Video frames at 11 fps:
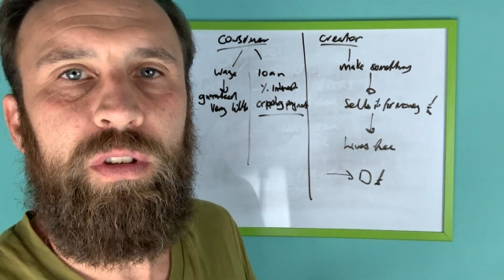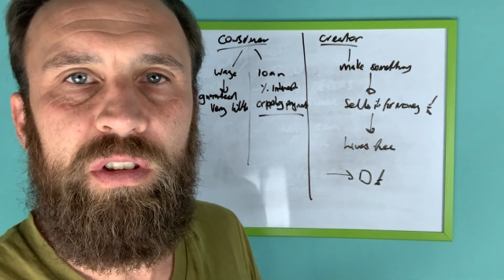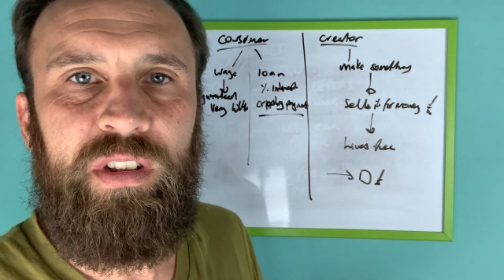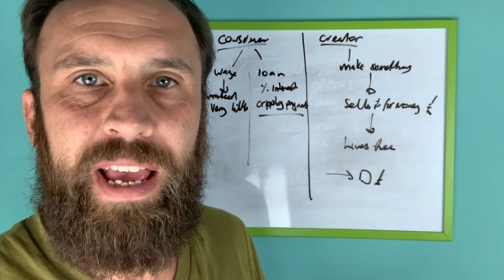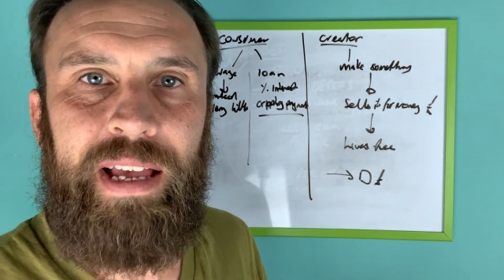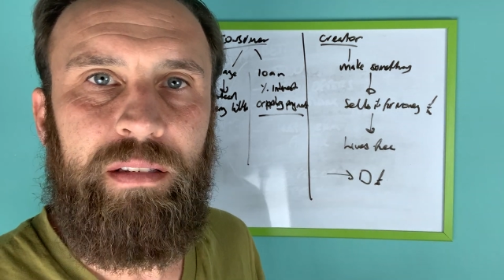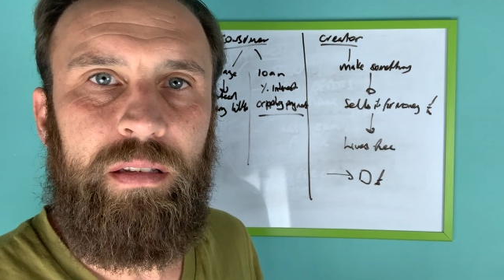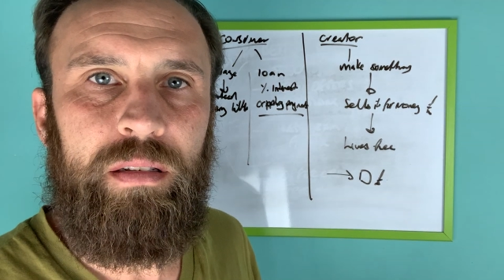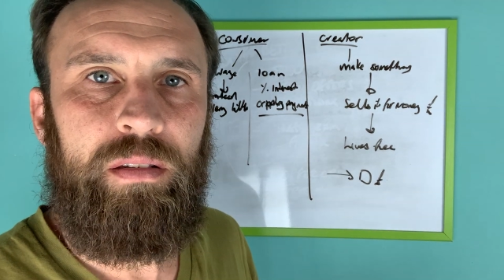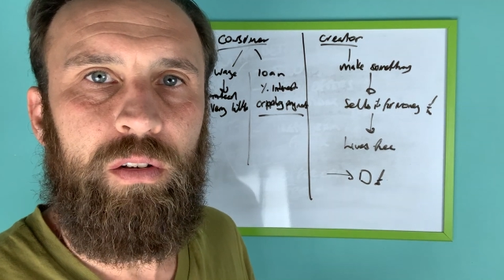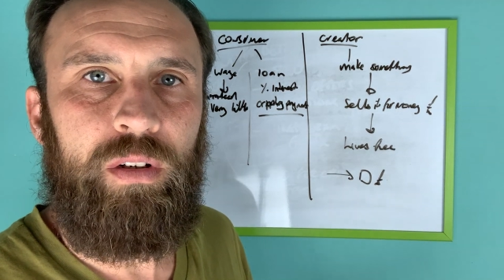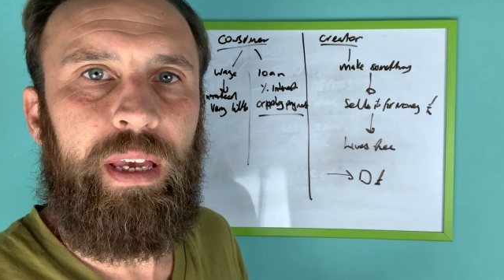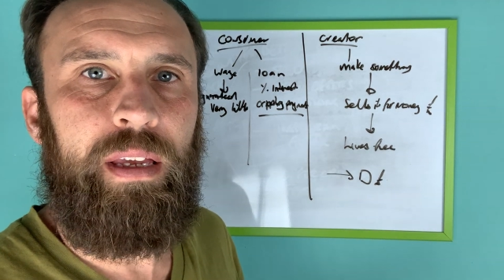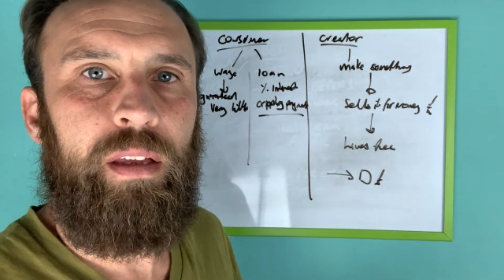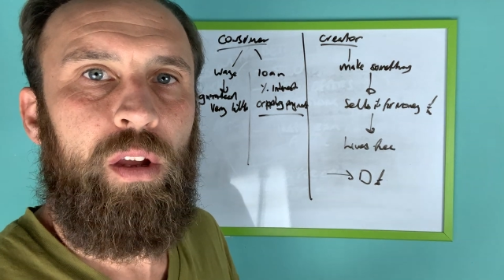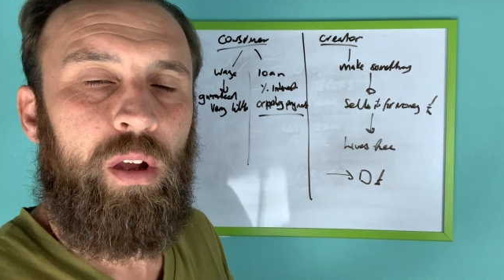as debt,
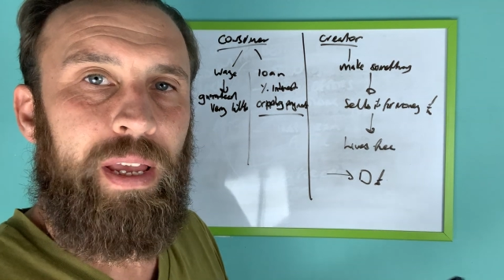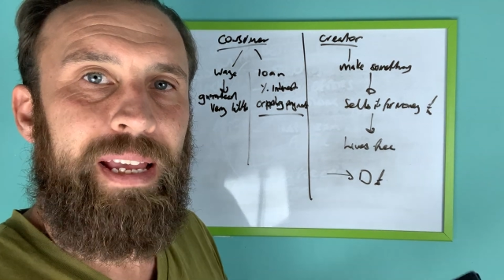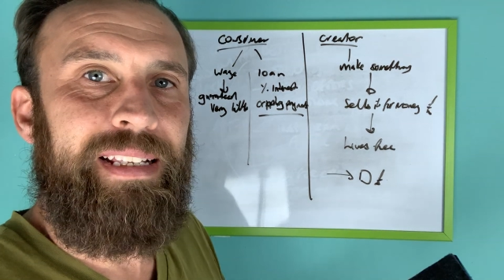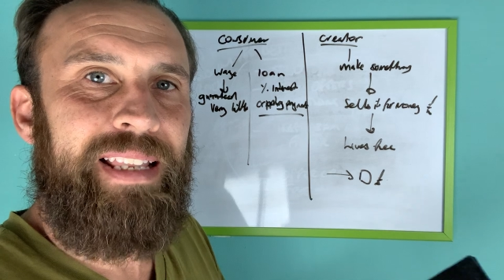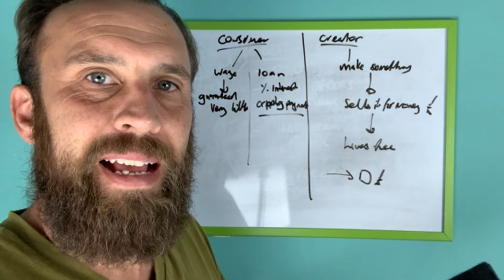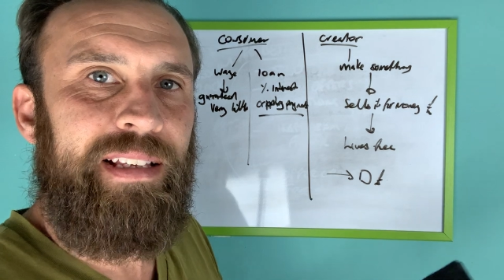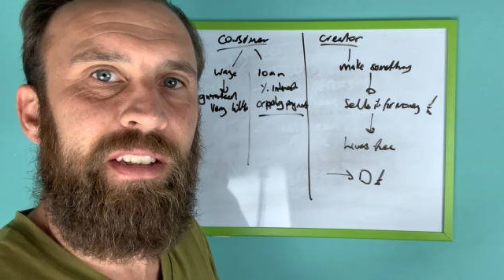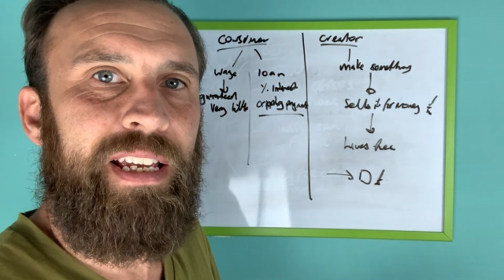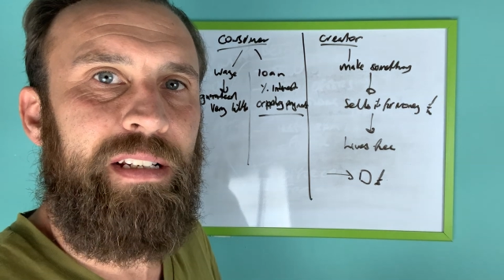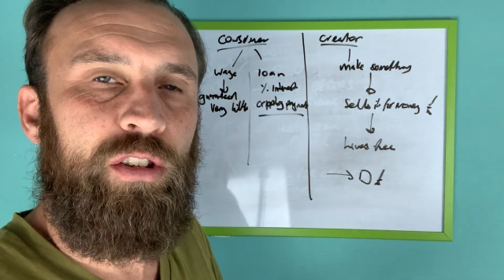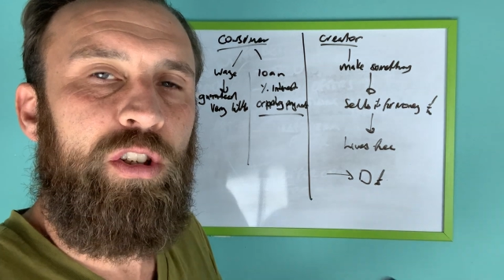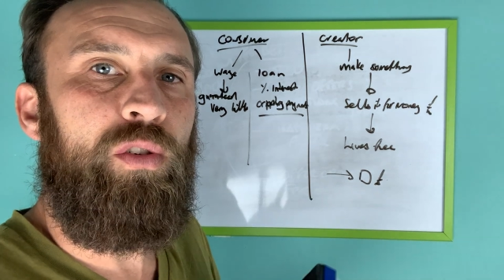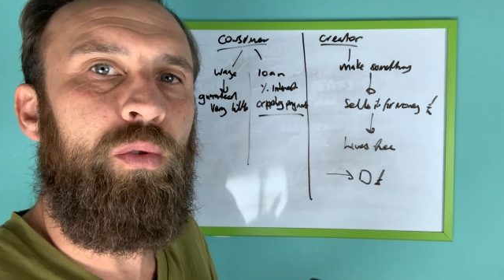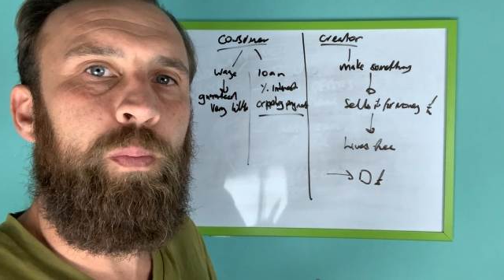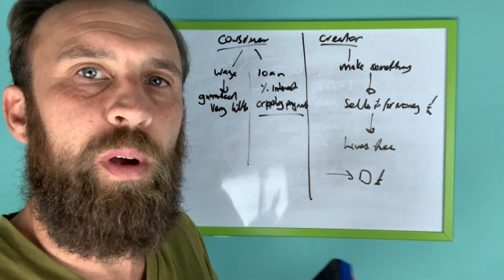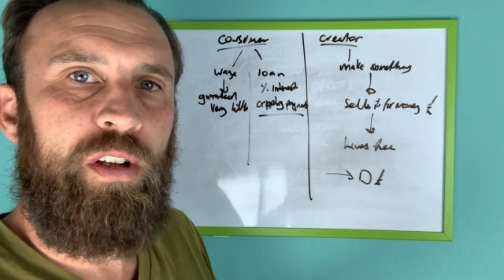okay, in that sense,
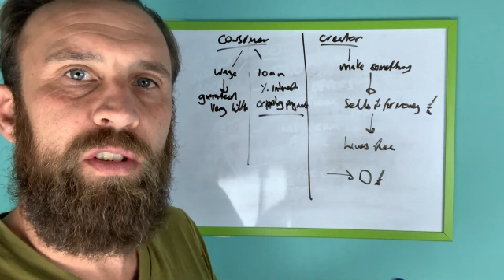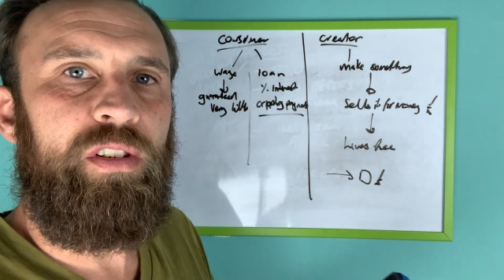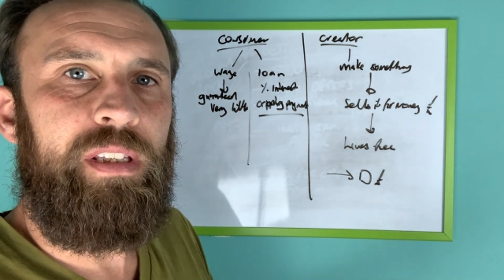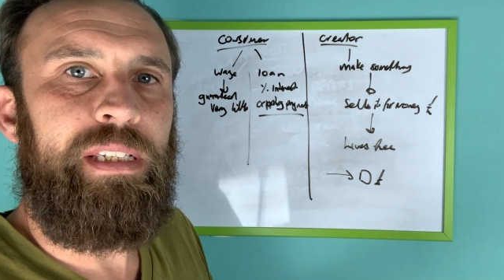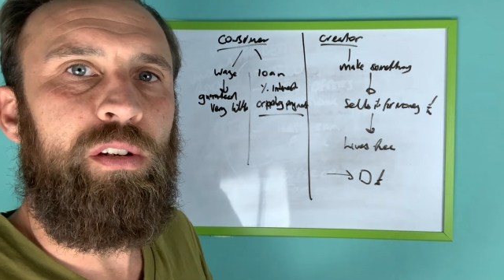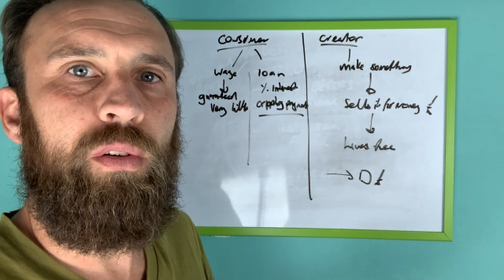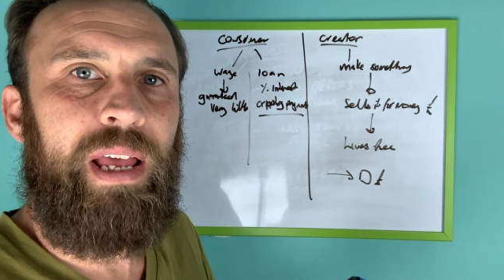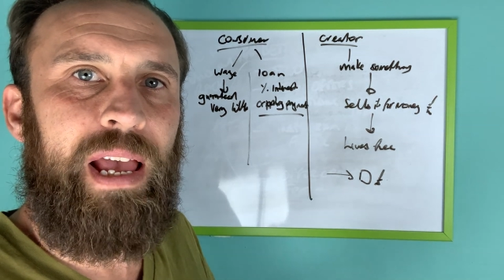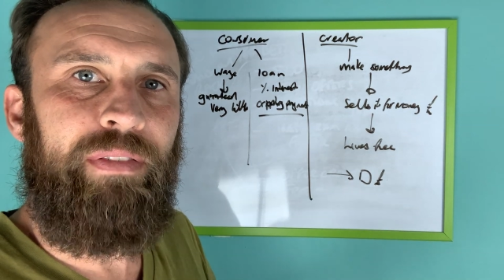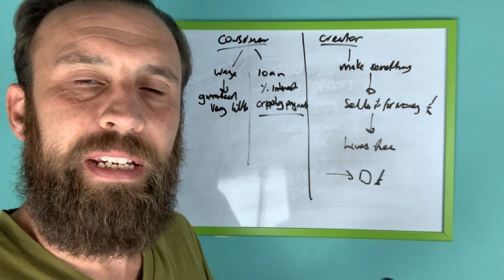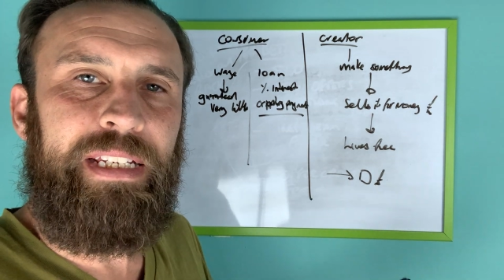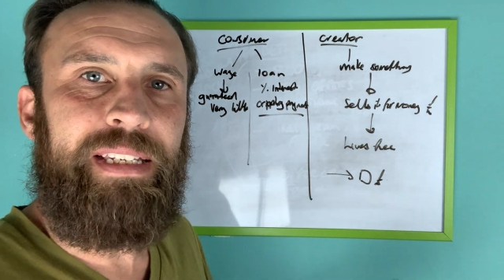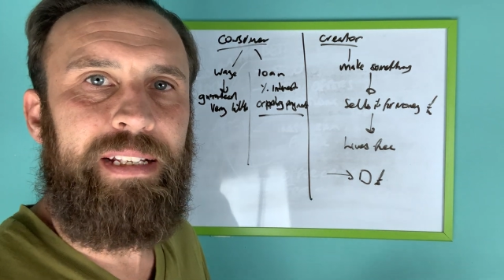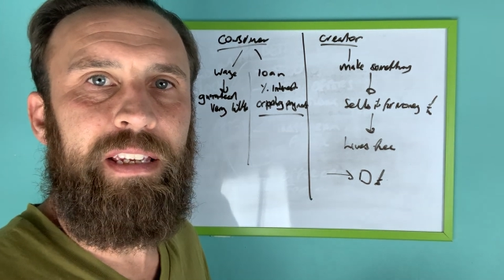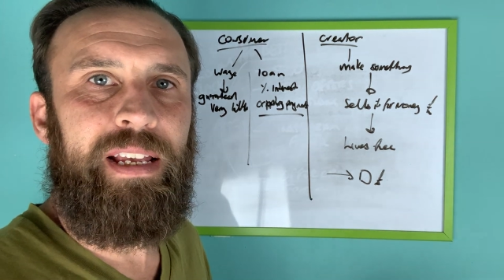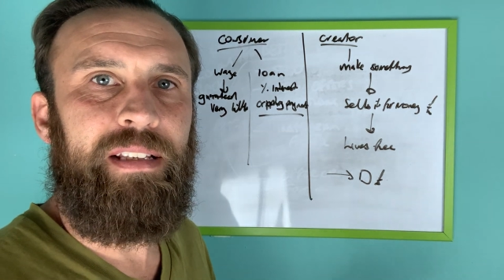you personally don't have any
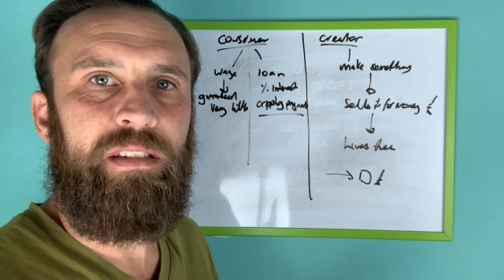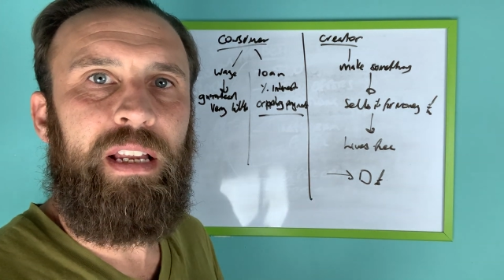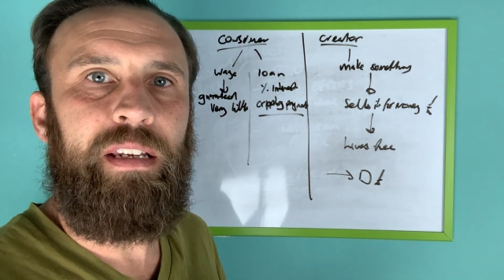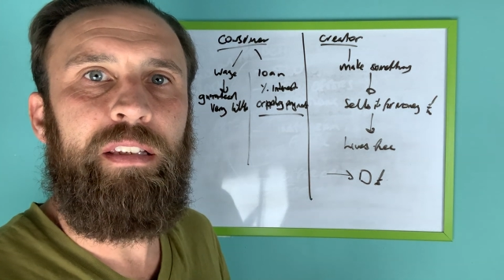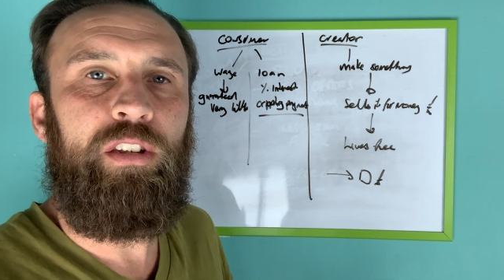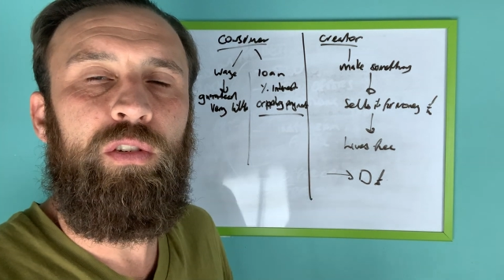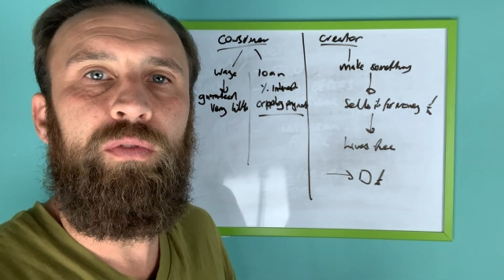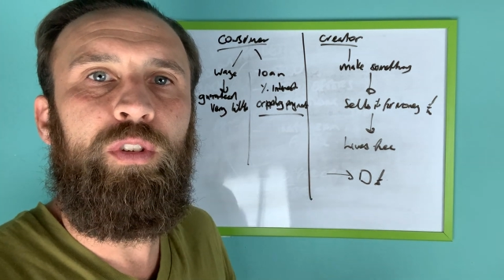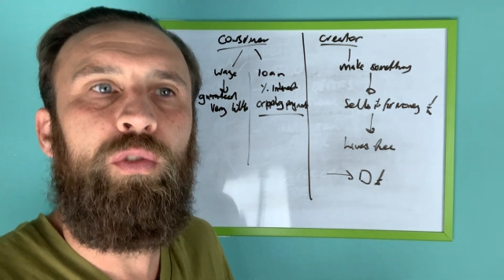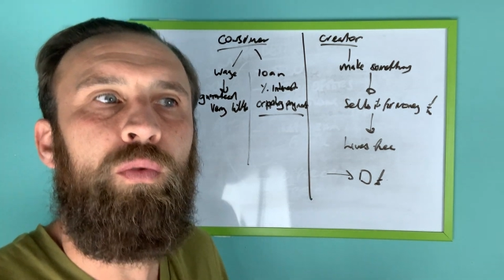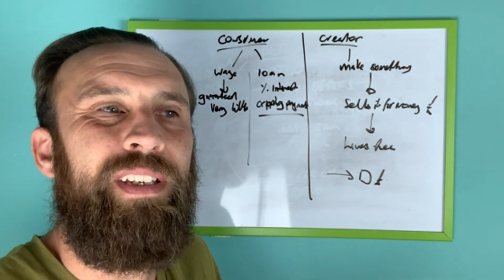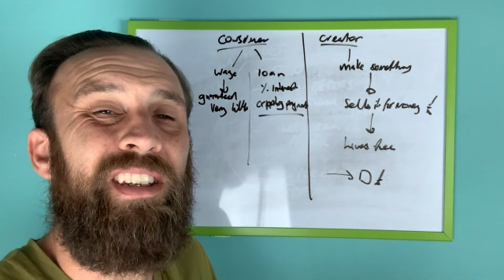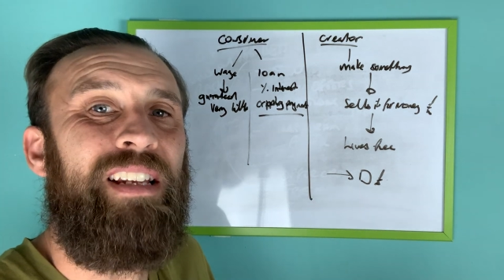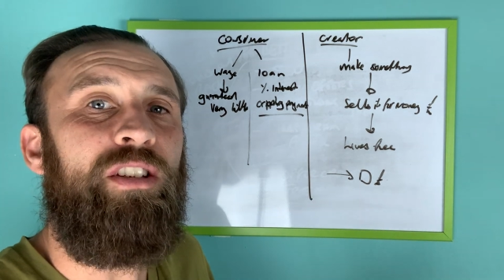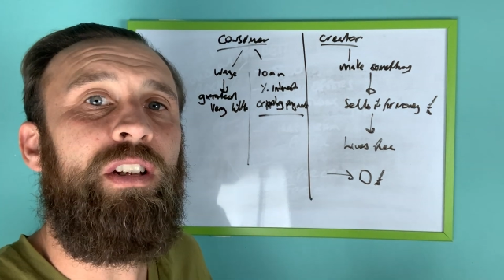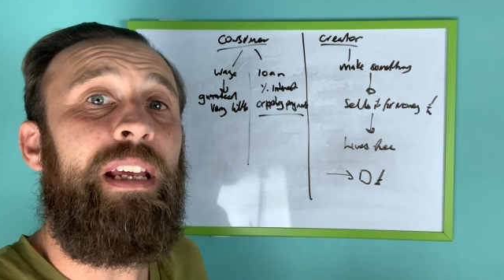debt against anything. You
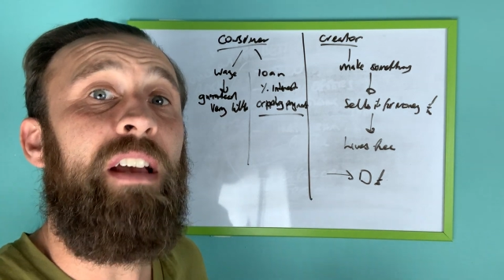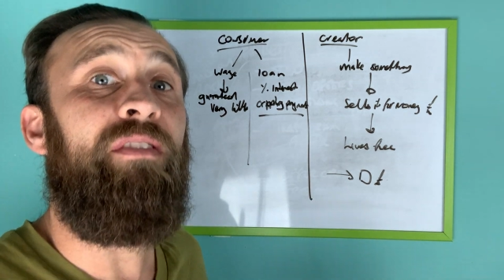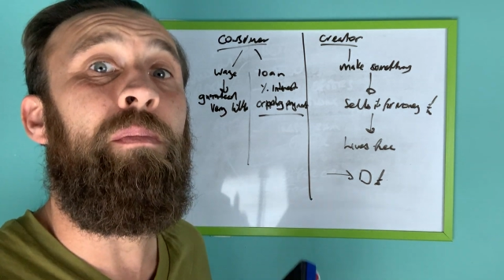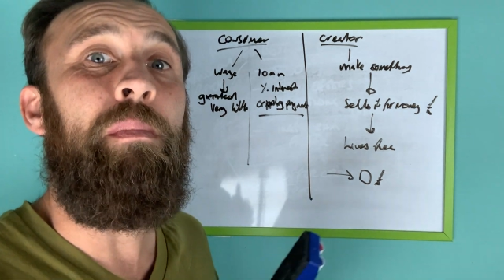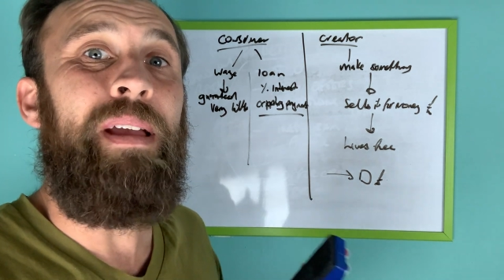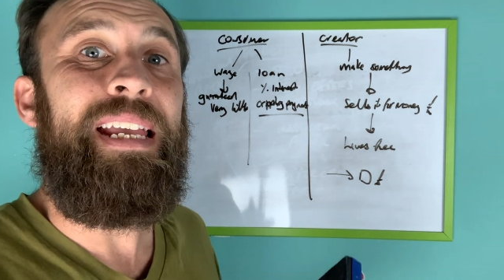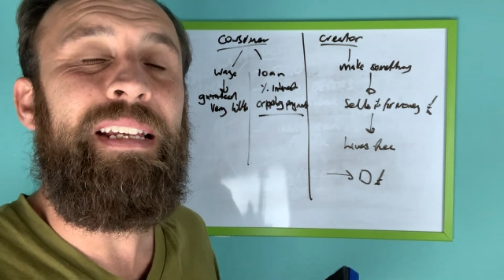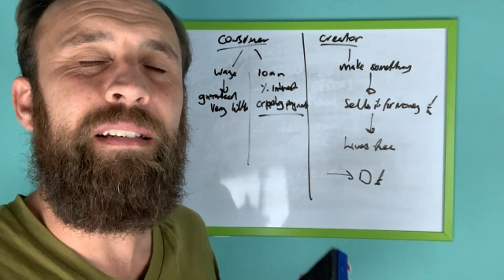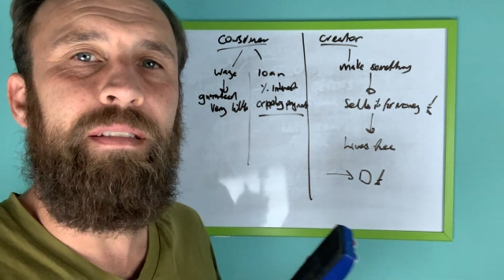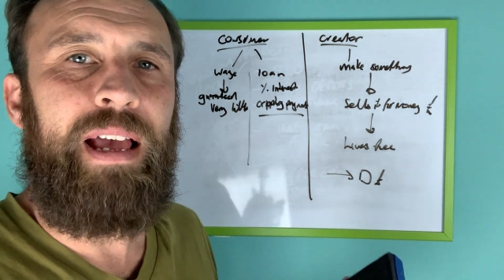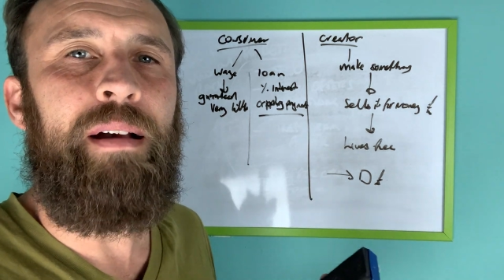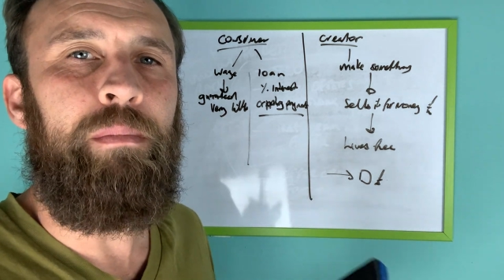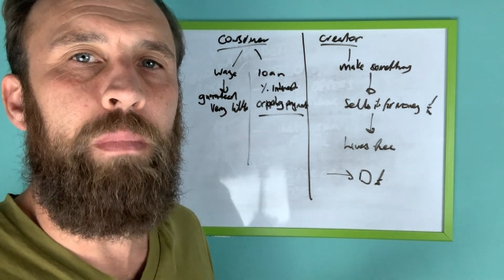essentially have made that